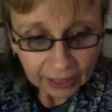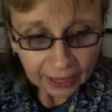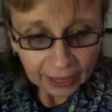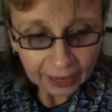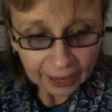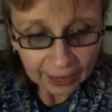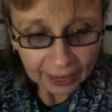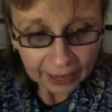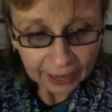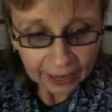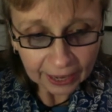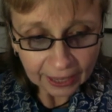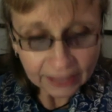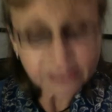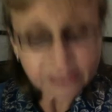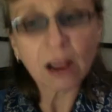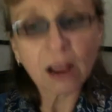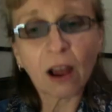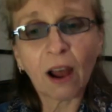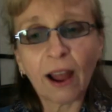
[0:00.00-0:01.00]

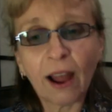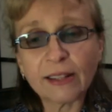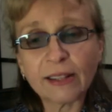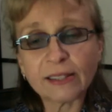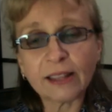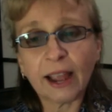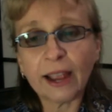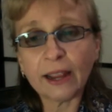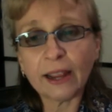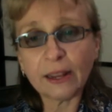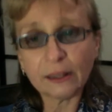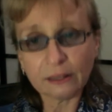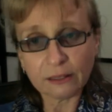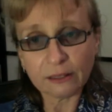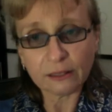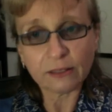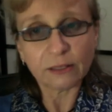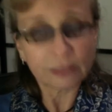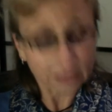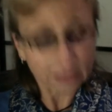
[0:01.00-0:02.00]
and I say
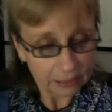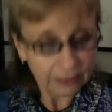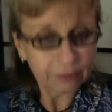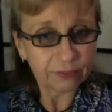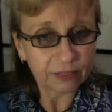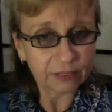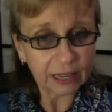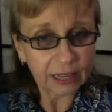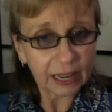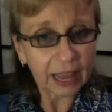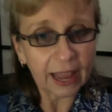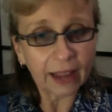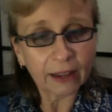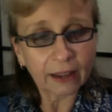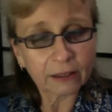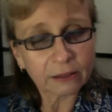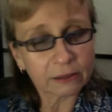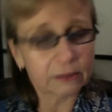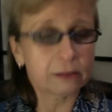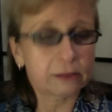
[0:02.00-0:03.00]
to lift the
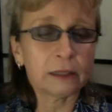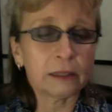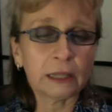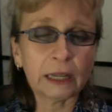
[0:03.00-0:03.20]
legs,